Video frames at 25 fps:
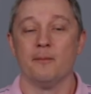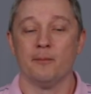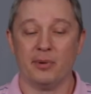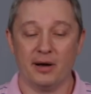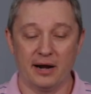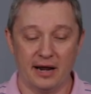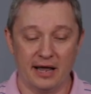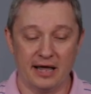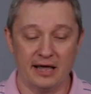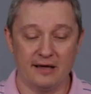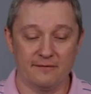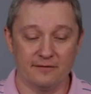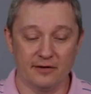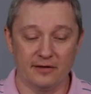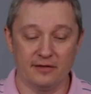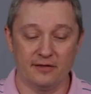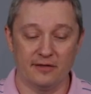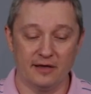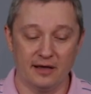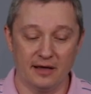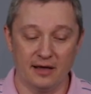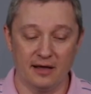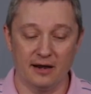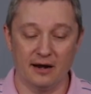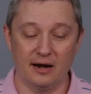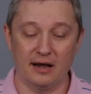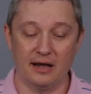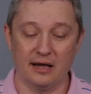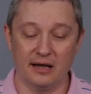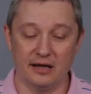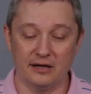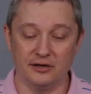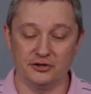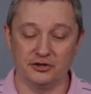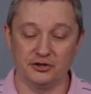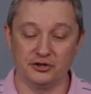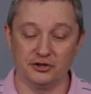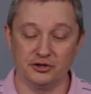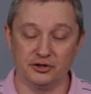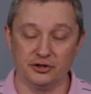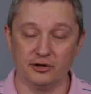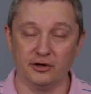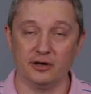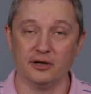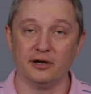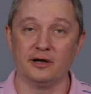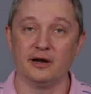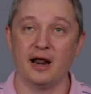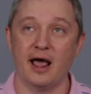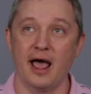But even then, he
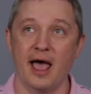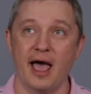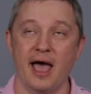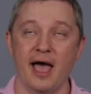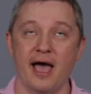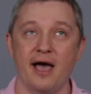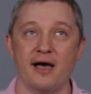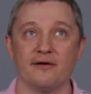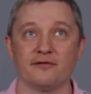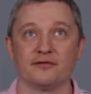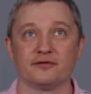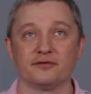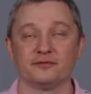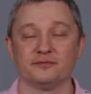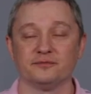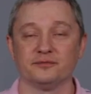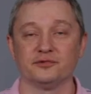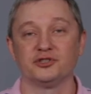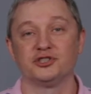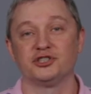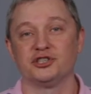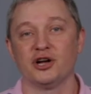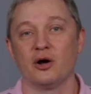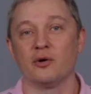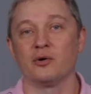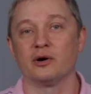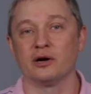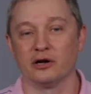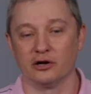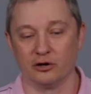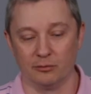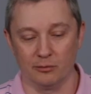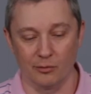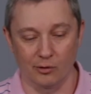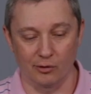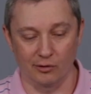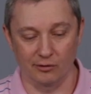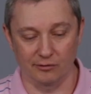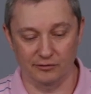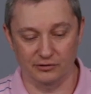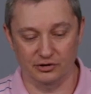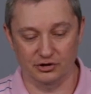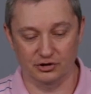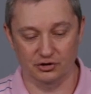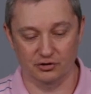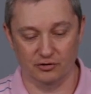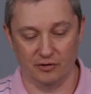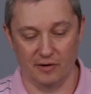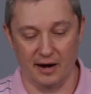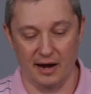should have shown a little more
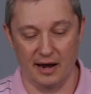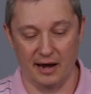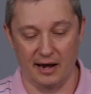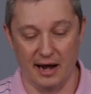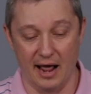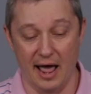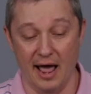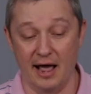restraint,